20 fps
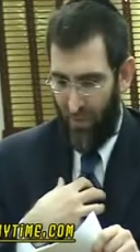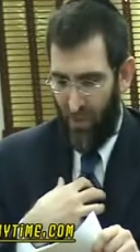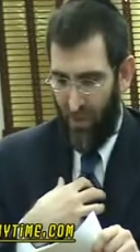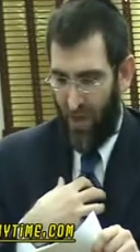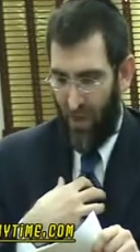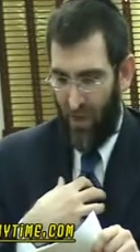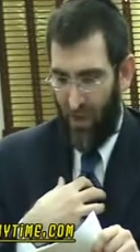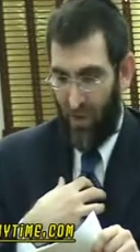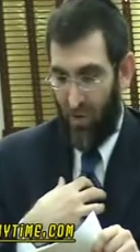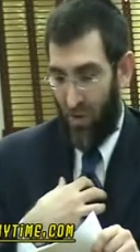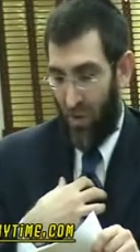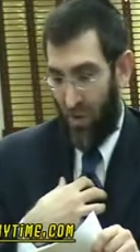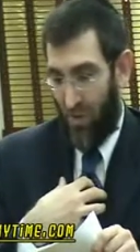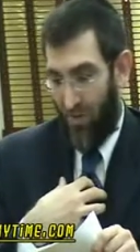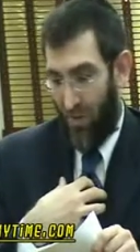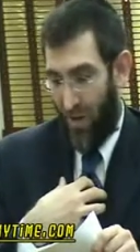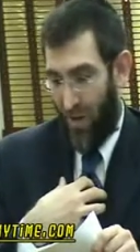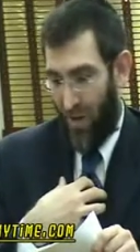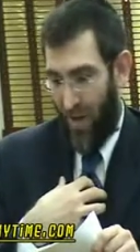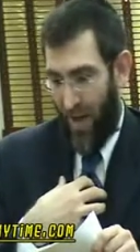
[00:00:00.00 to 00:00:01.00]
But she's not
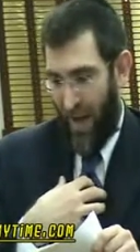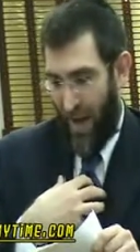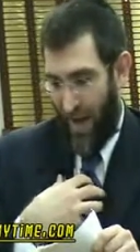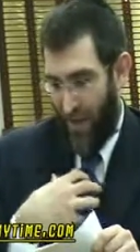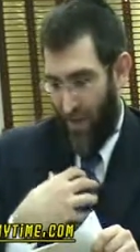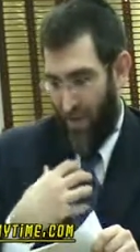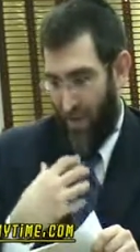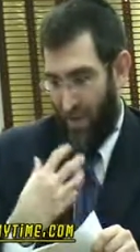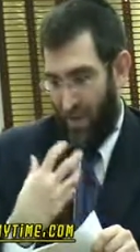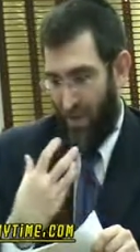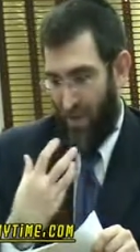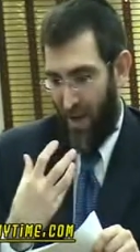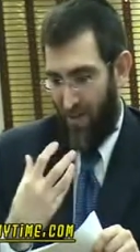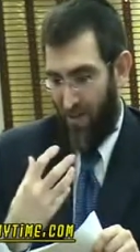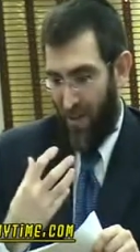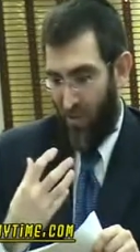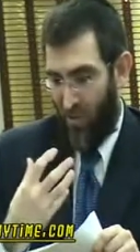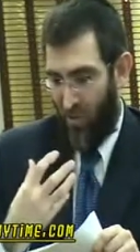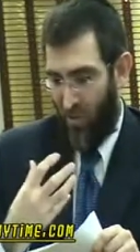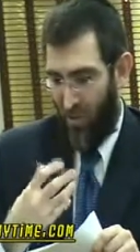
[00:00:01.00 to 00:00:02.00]
accusing him. I don't know, maybe,
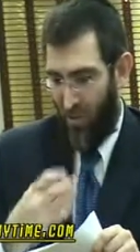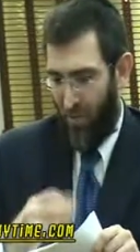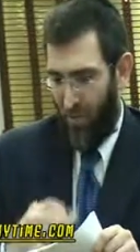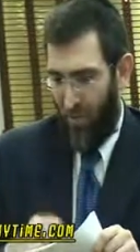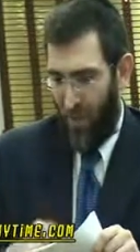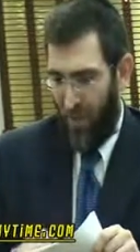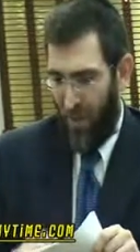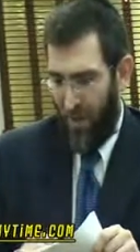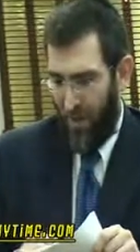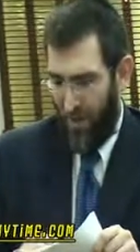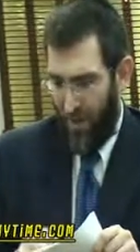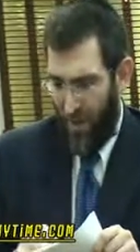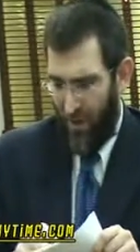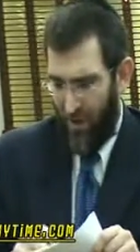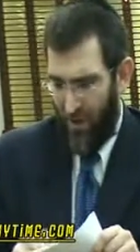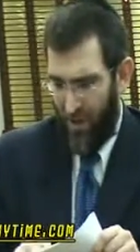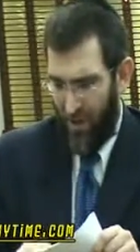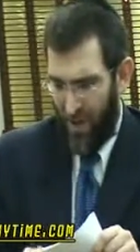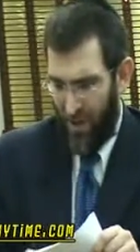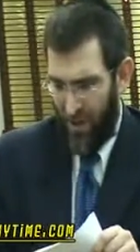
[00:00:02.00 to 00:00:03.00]
I'm not sure.
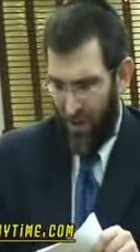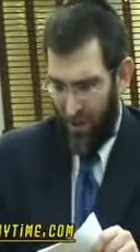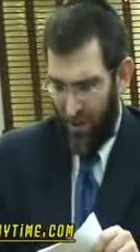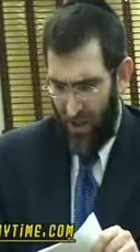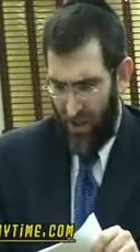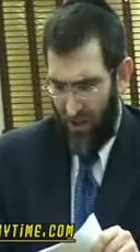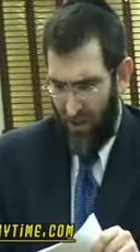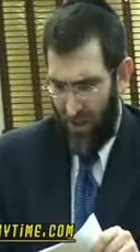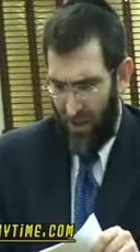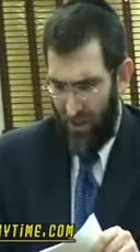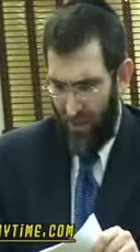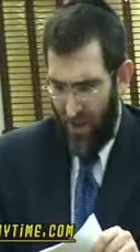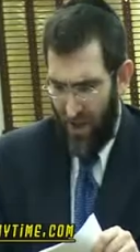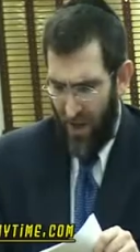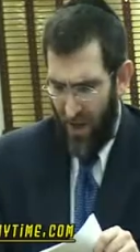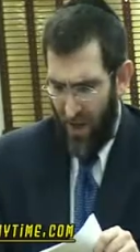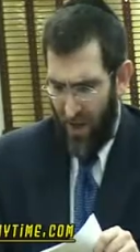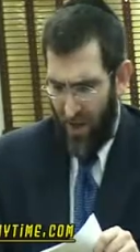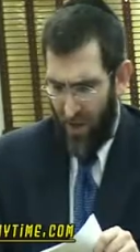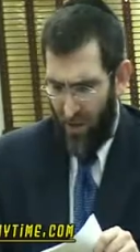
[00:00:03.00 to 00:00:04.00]
Then she says, another line,
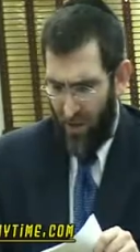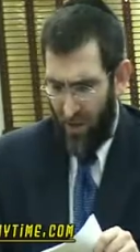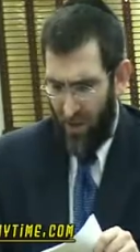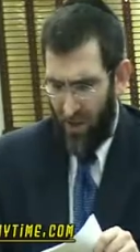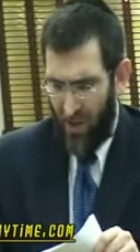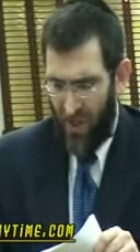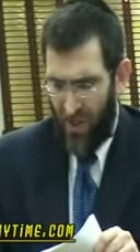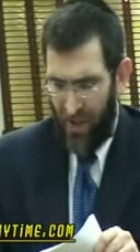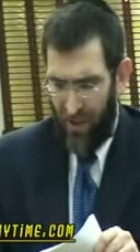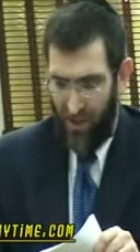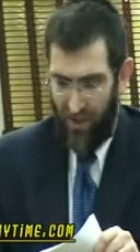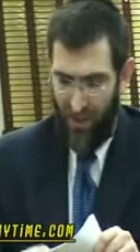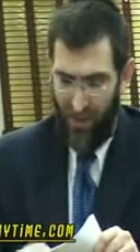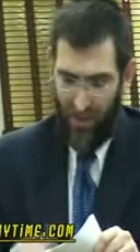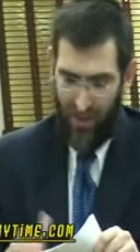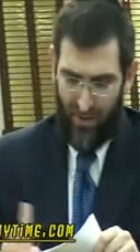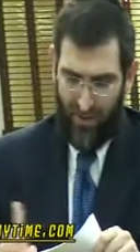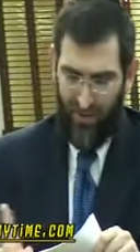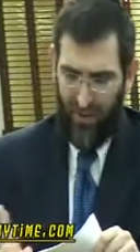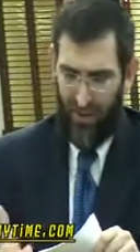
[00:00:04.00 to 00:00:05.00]
she says,
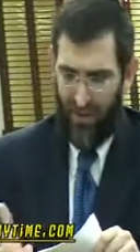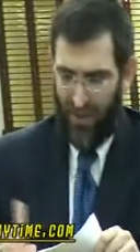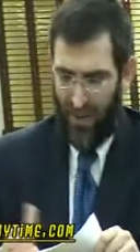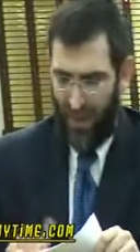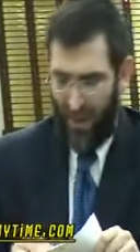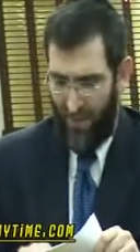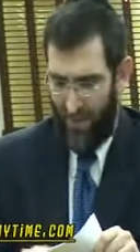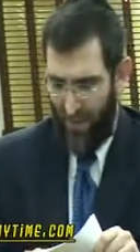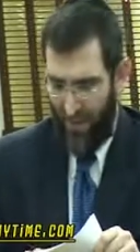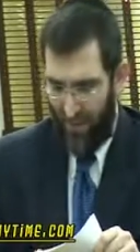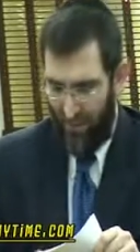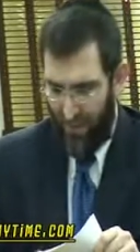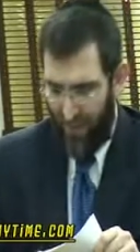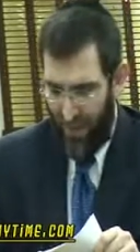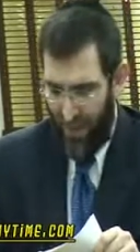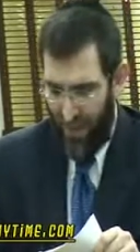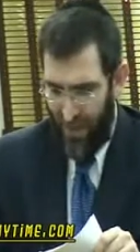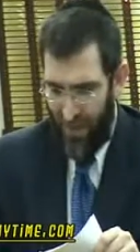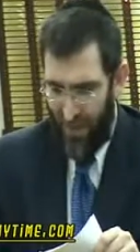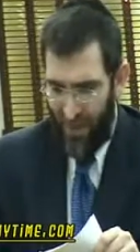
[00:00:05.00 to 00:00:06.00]
this is, oh, this is a common one,
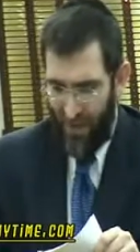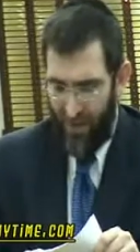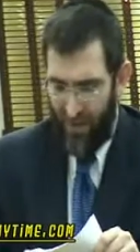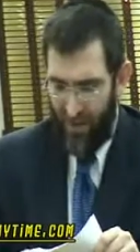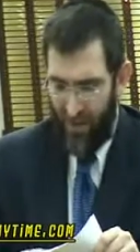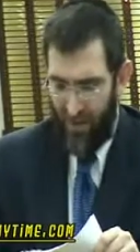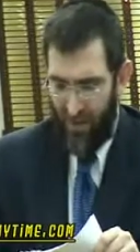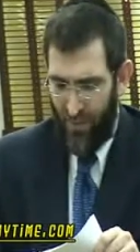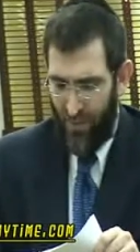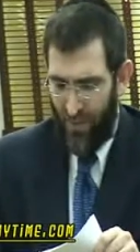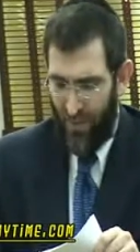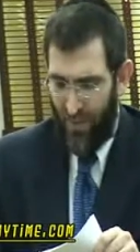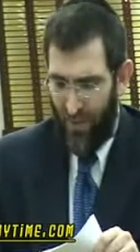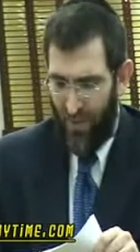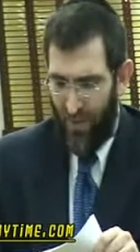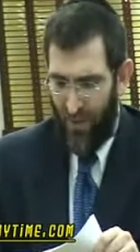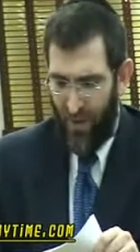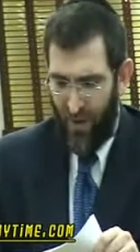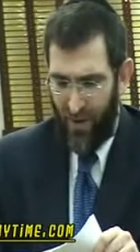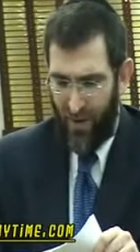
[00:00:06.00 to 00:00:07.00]
says,
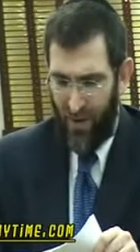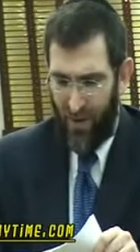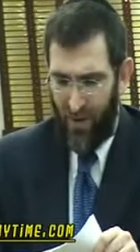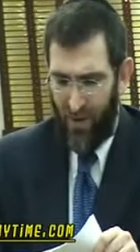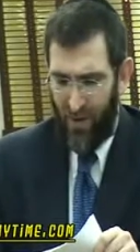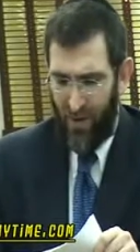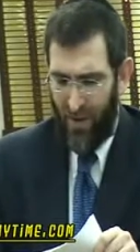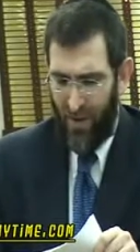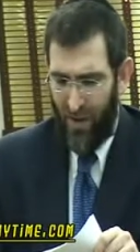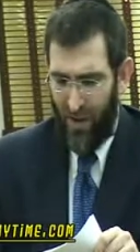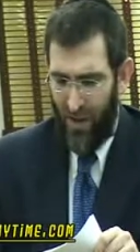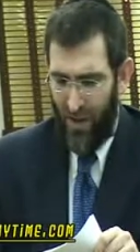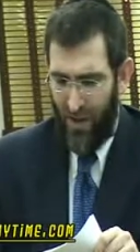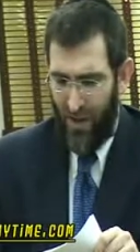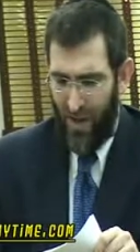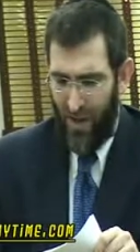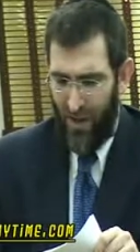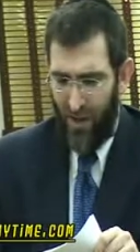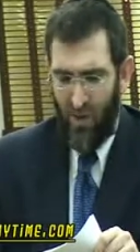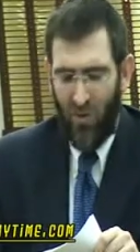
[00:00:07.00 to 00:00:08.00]
uh, he says,
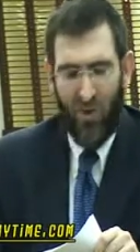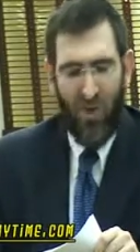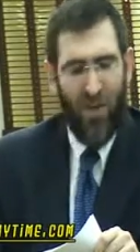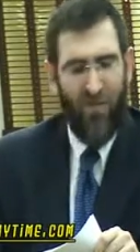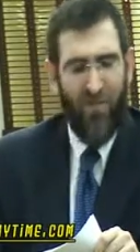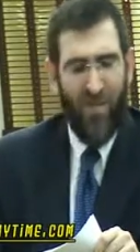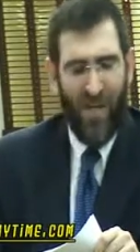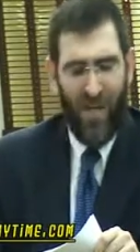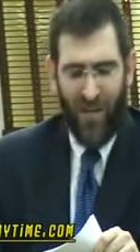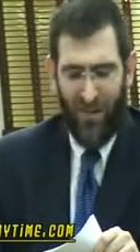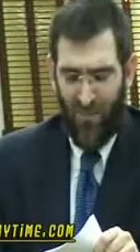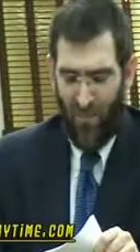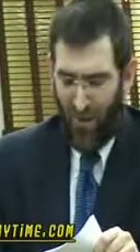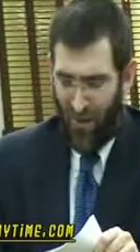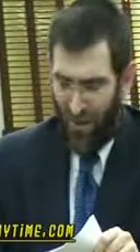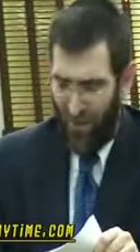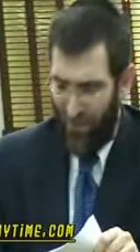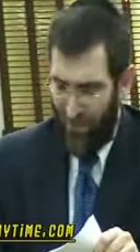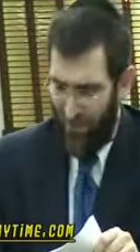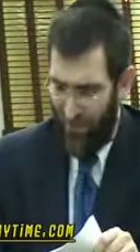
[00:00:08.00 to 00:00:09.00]
you don't love me
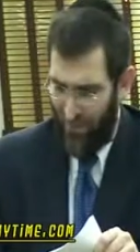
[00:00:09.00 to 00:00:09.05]
anymore.